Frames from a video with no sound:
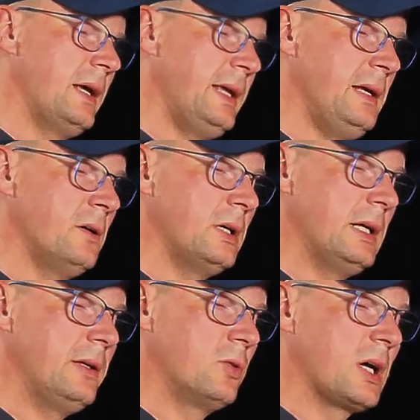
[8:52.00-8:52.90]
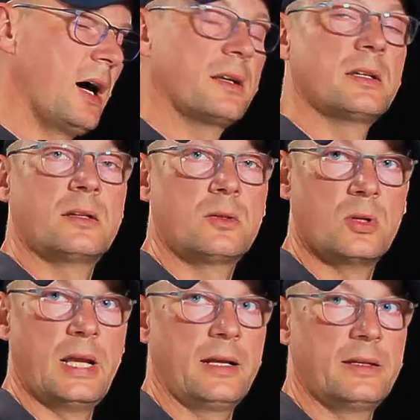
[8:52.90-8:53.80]
Here you can't
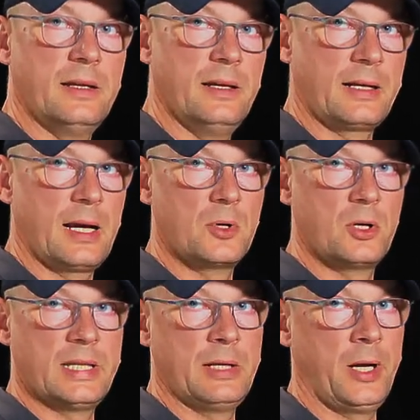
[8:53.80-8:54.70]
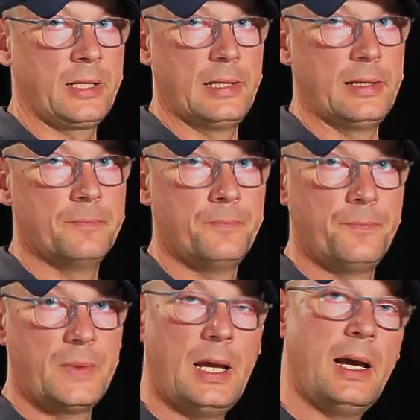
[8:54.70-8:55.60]
connect a camera directly.
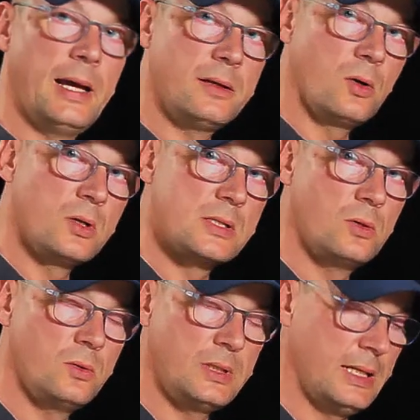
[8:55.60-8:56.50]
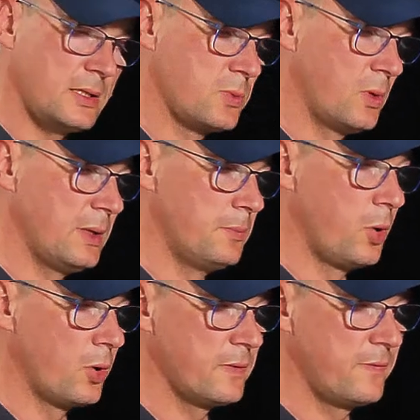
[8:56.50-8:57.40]
And also there's one
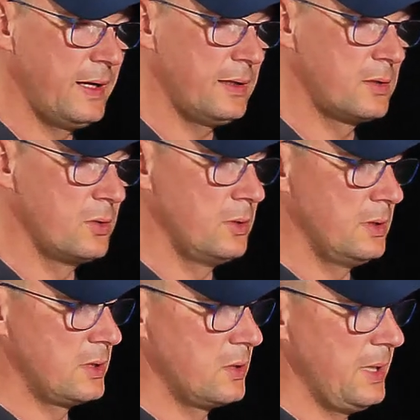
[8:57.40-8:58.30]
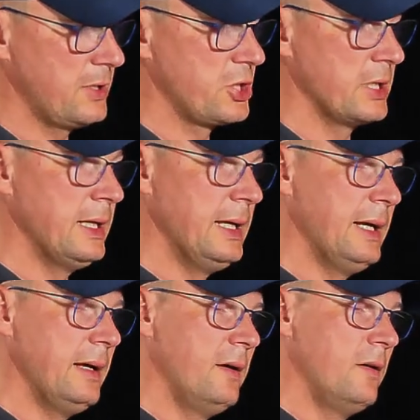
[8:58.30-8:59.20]
important thing to, to mention.
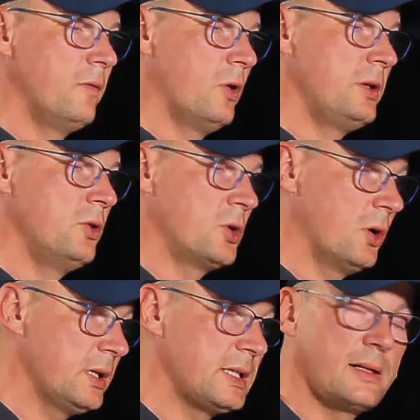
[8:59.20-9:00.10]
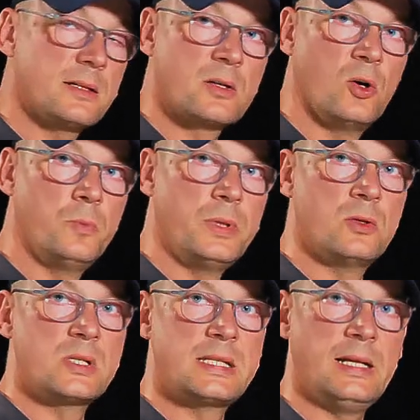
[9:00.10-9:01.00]
For a Newtonian telescope
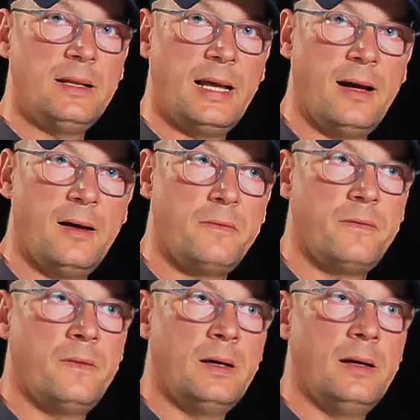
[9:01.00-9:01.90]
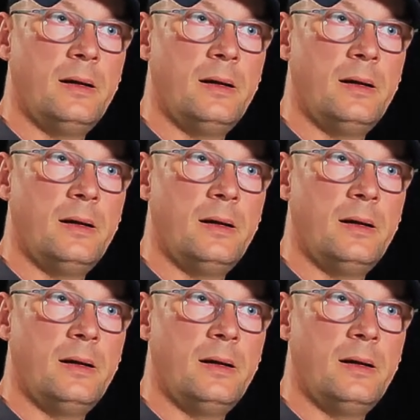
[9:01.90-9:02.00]
you still have